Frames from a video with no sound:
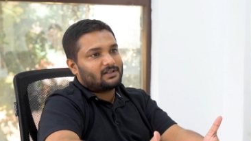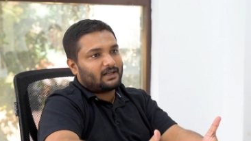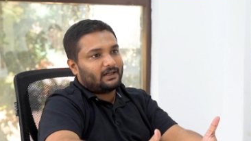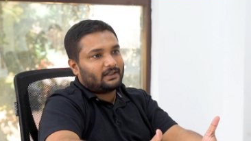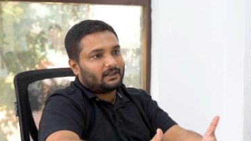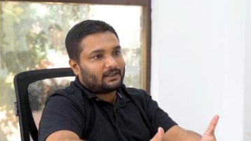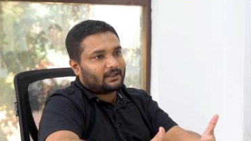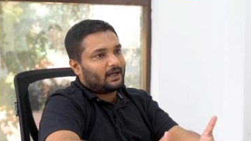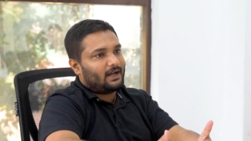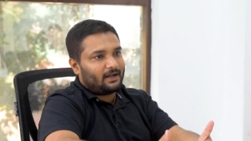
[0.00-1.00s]
the
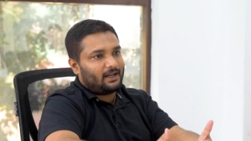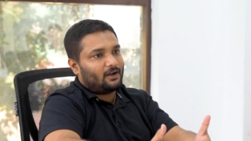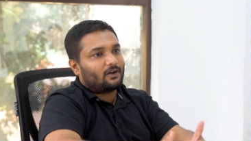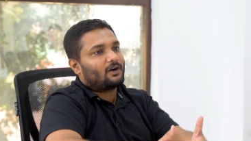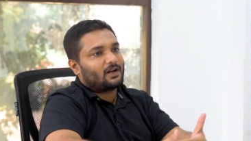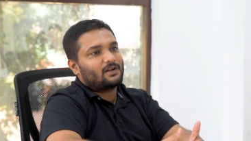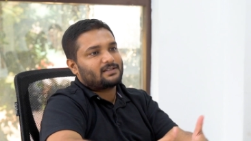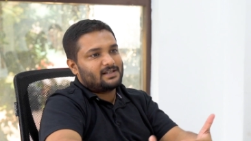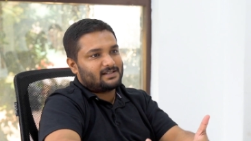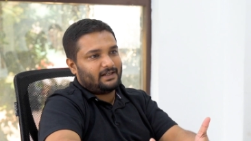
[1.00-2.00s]
country, across
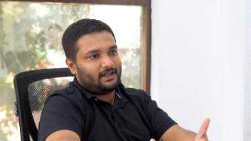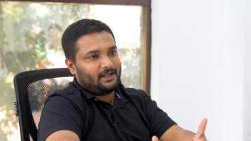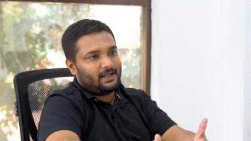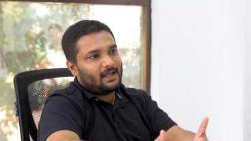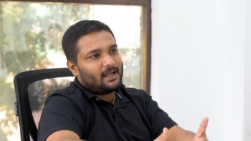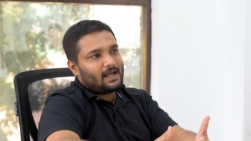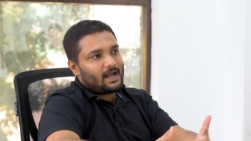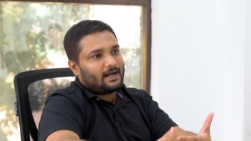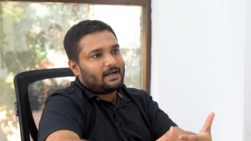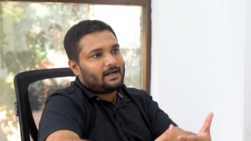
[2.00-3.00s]
the city,
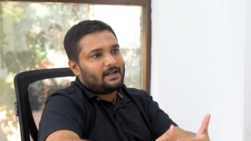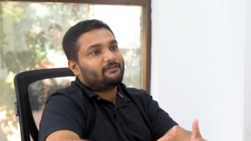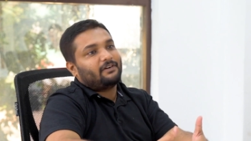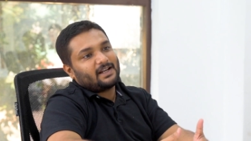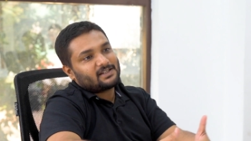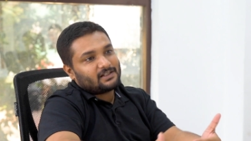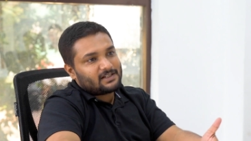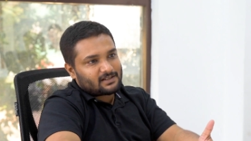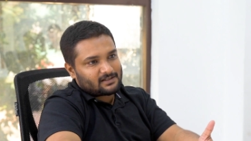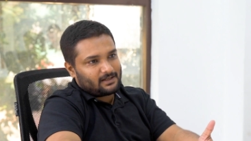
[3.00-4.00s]
and in a financially
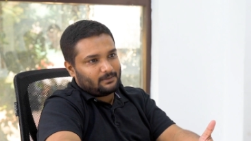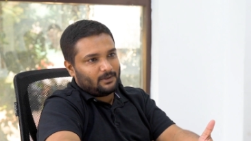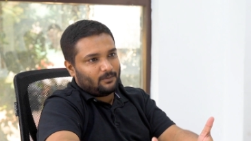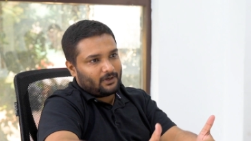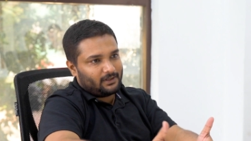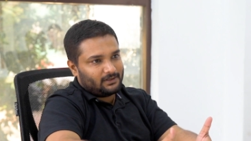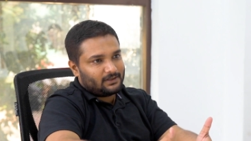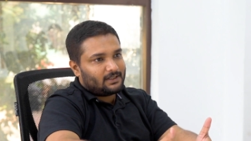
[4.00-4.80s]
sustainable model?